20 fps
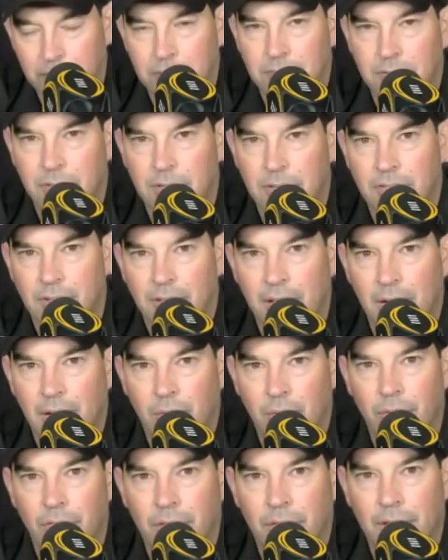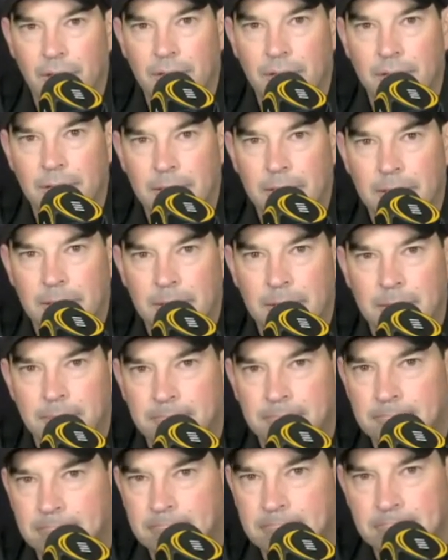to, to that whole thing. Um,
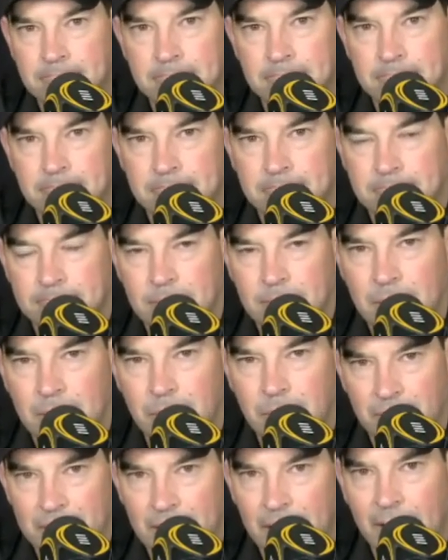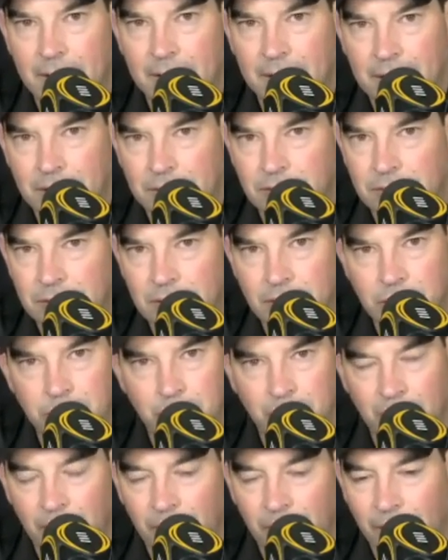but yeah, it's it's
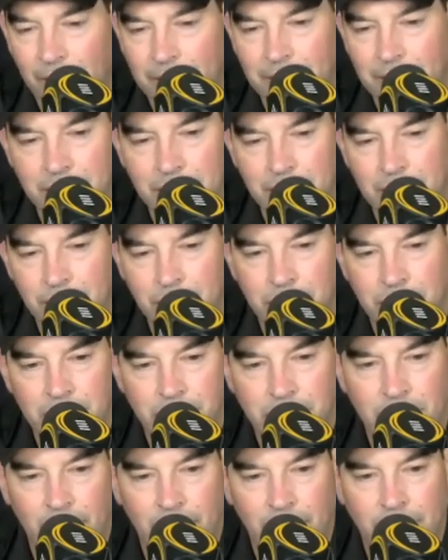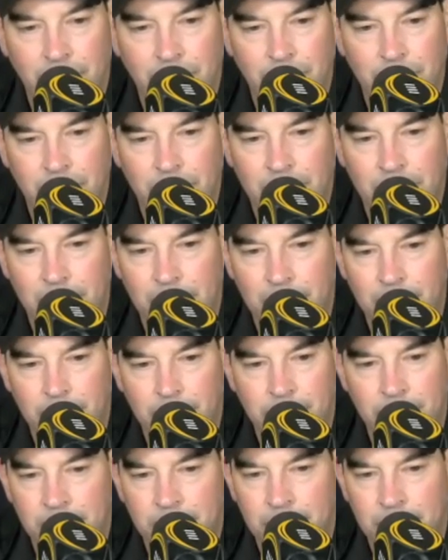been a lot uh, with these guys. Um,
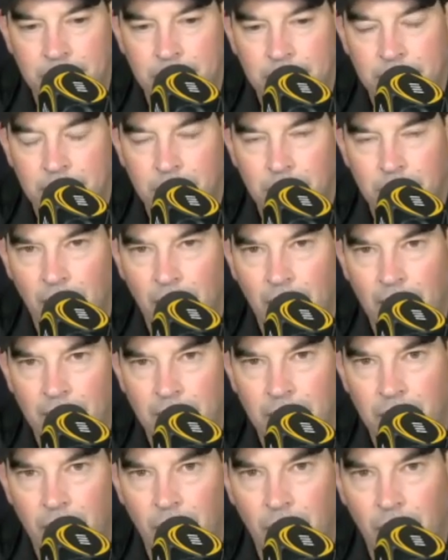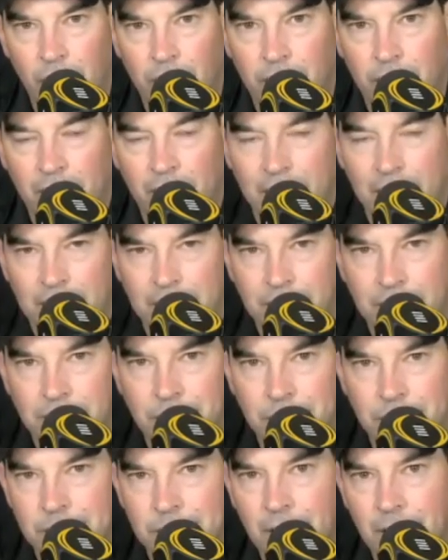you know, having no
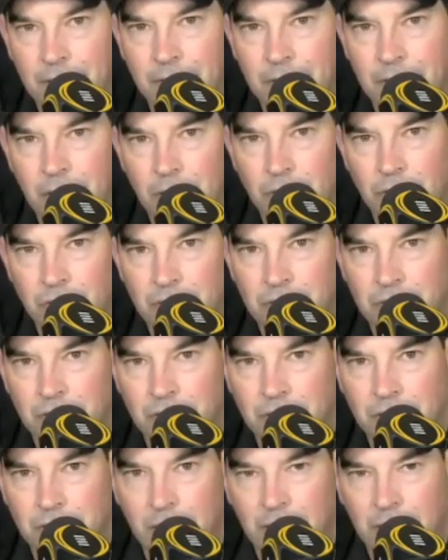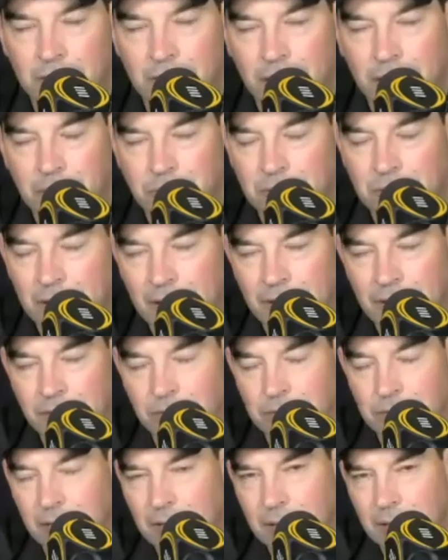fans, having no season, having games
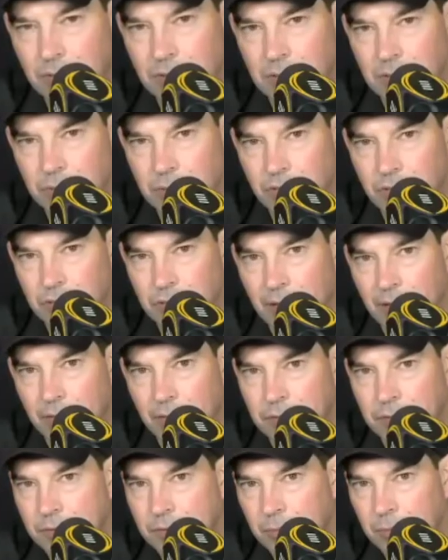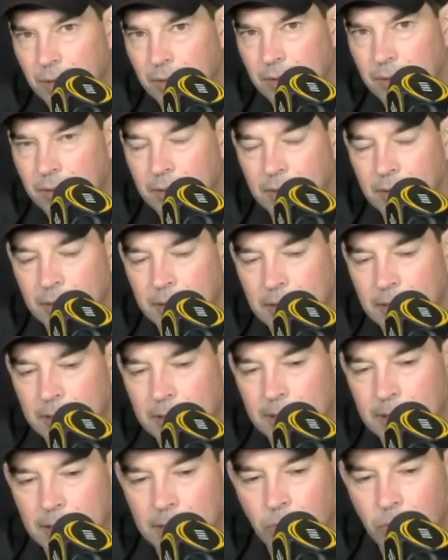canceled. Yeah, it was it was a challenge, but
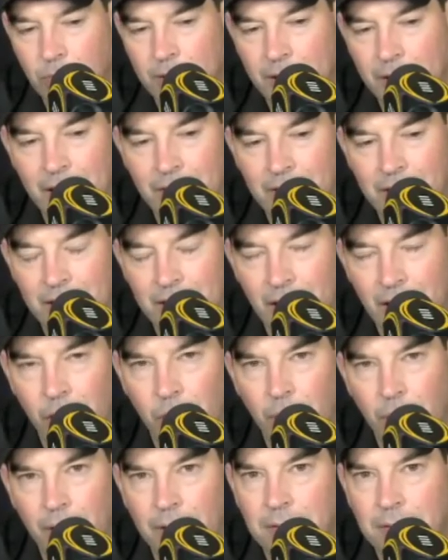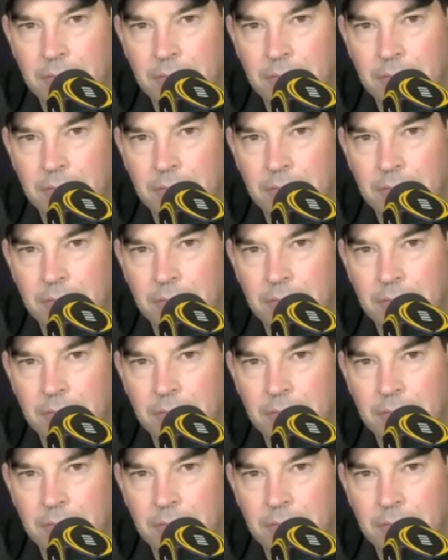um, wouldn't have it any other way.